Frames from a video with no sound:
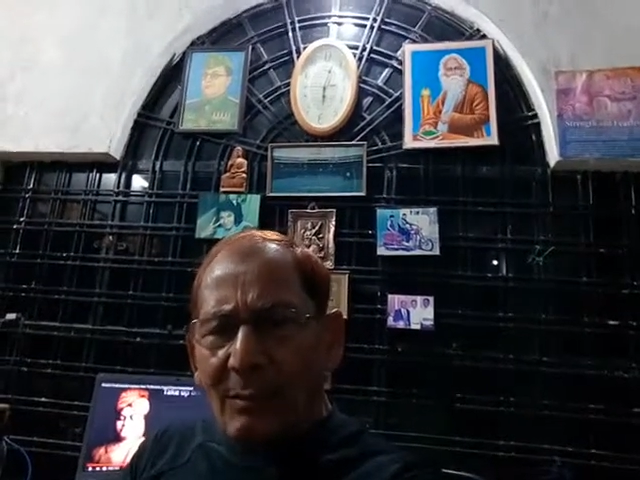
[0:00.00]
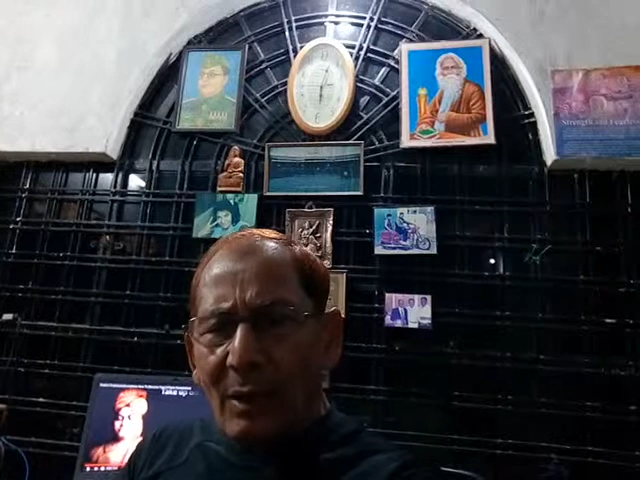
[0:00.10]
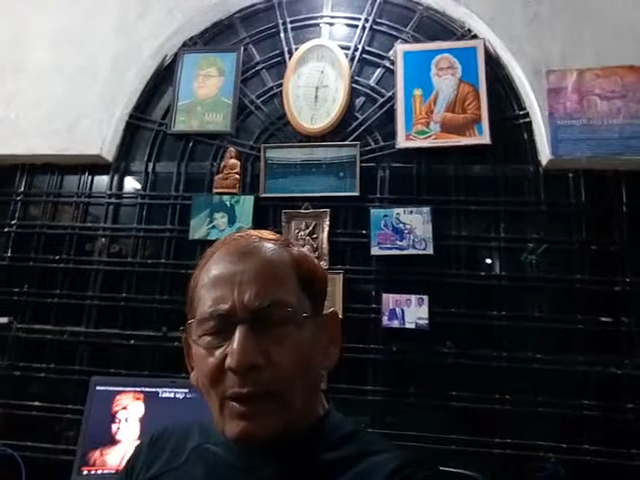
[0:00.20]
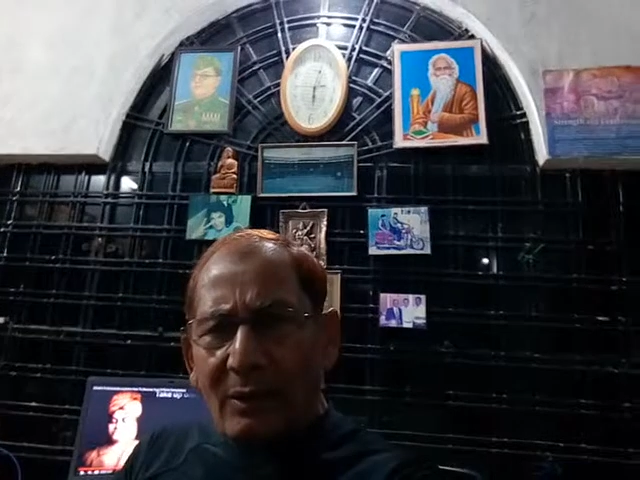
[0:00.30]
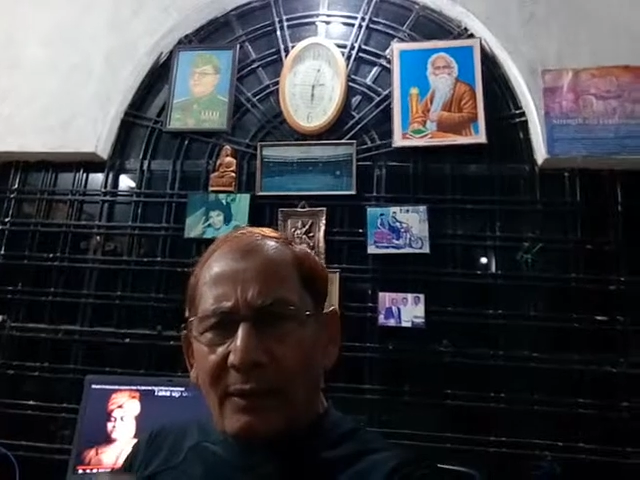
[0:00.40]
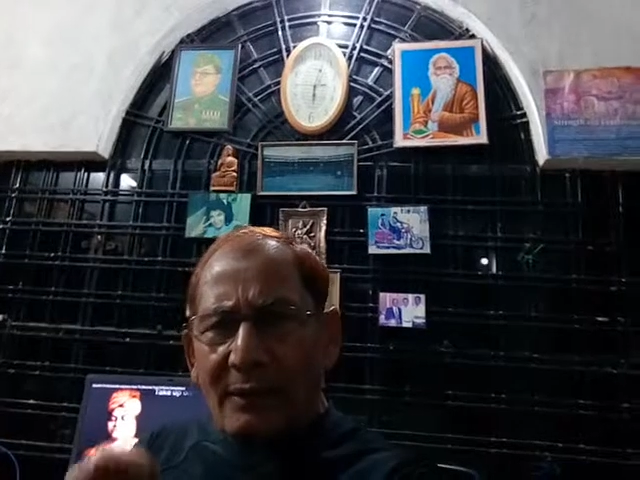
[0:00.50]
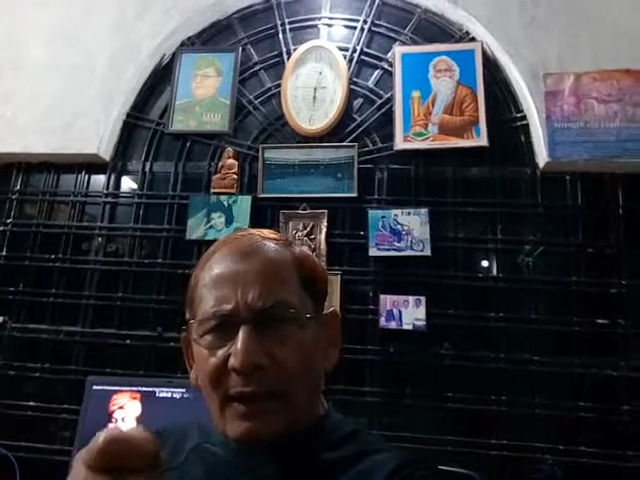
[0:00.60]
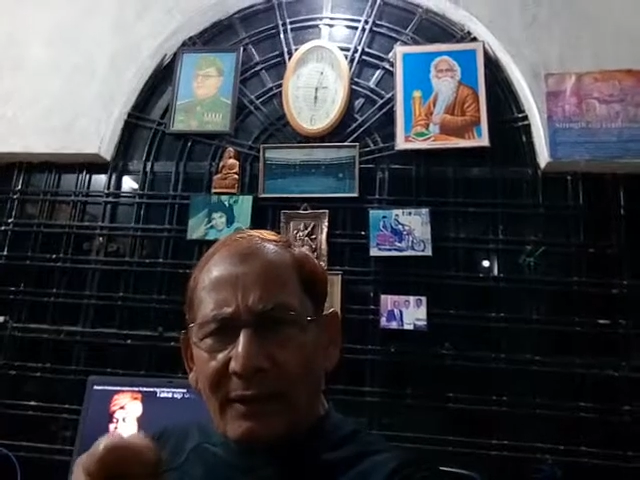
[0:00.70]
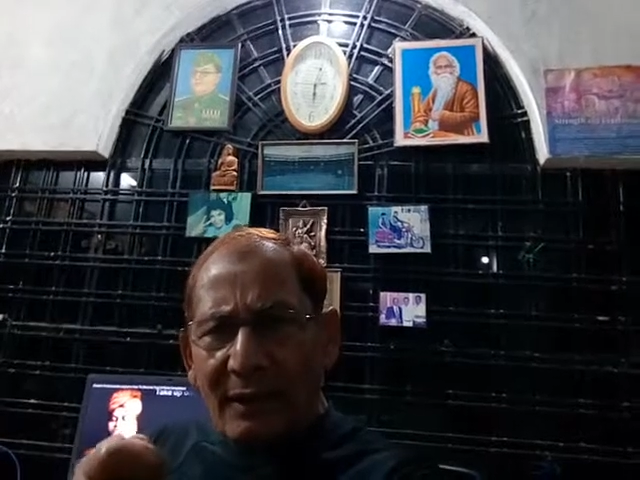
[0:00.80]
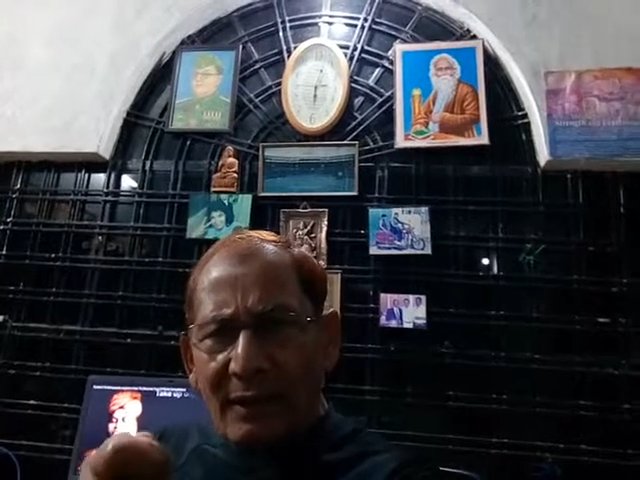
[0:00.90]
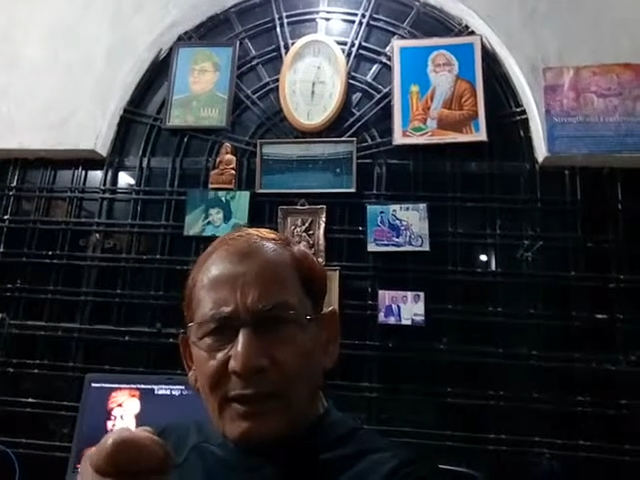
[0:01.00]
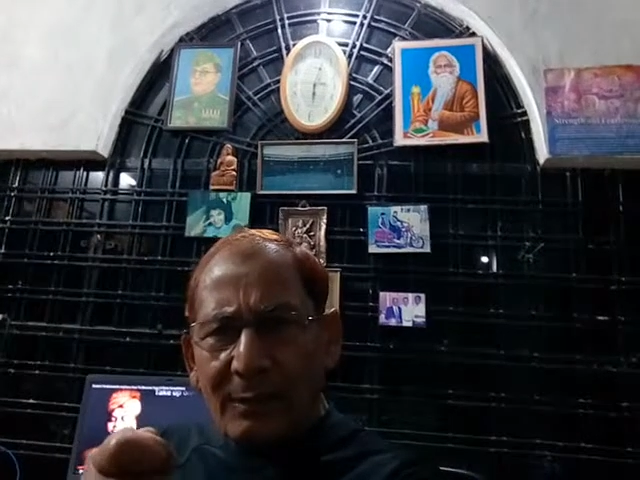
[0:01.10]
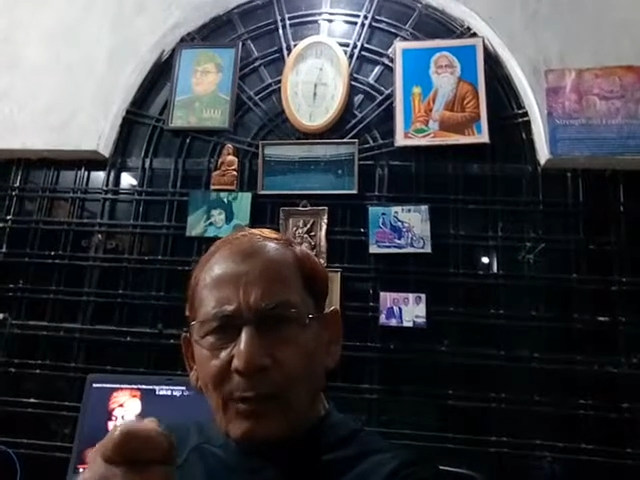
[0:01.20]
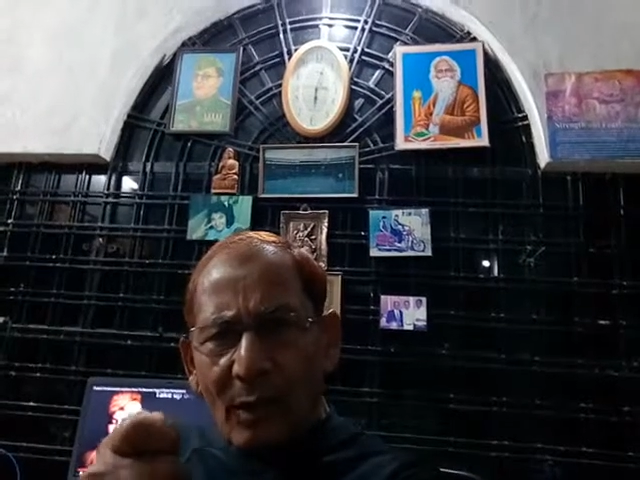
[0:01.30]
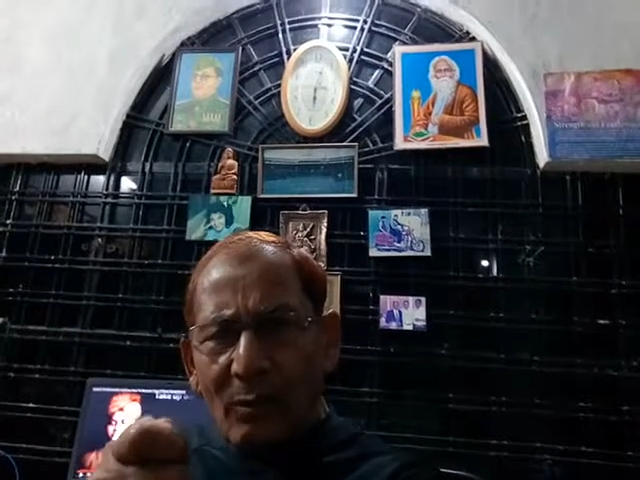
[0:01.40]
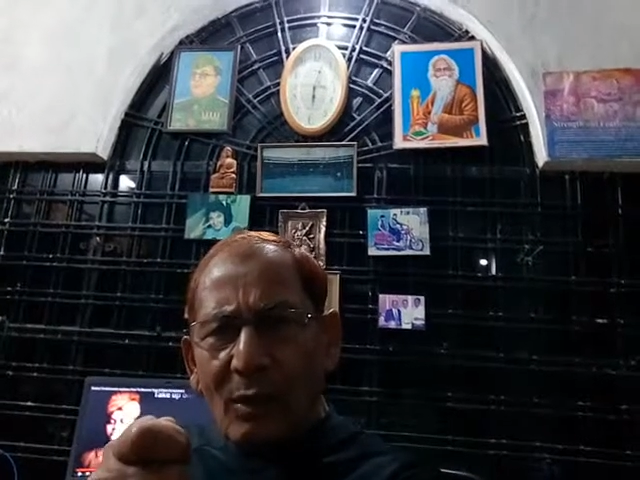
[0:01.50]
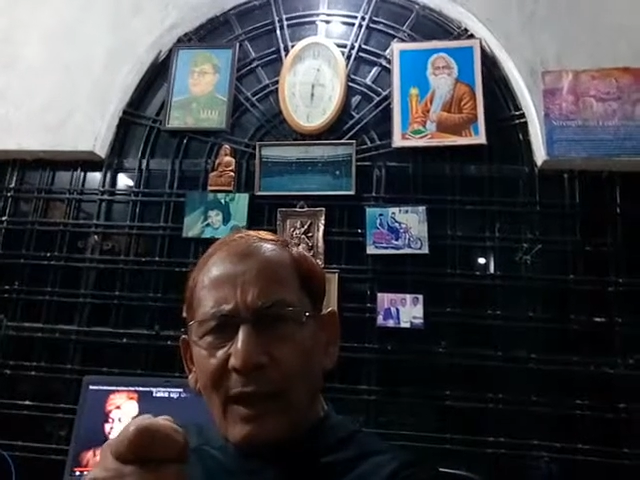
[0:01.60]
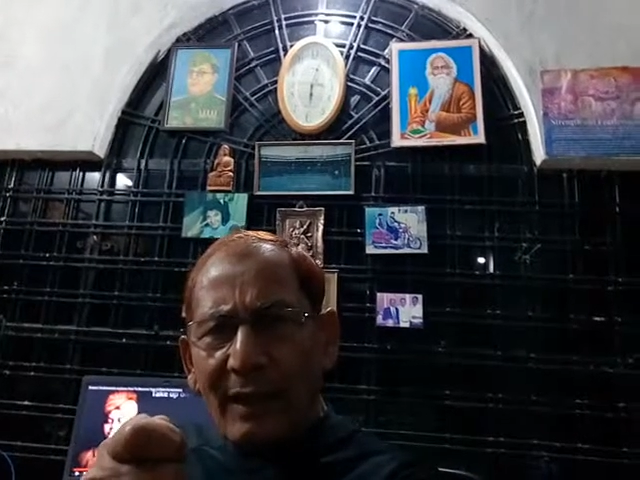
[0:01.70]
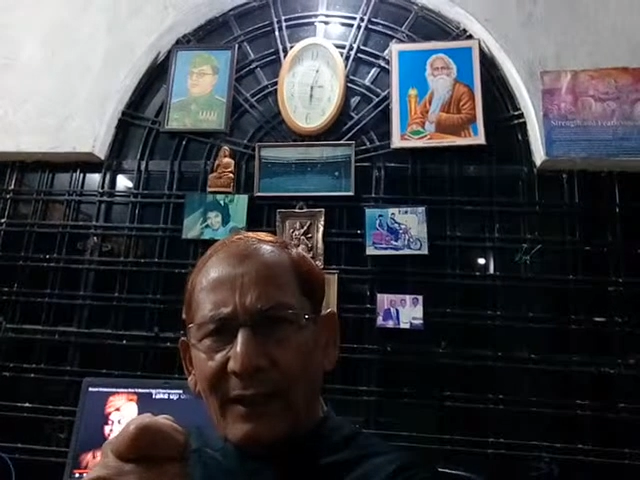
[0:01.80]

because success formula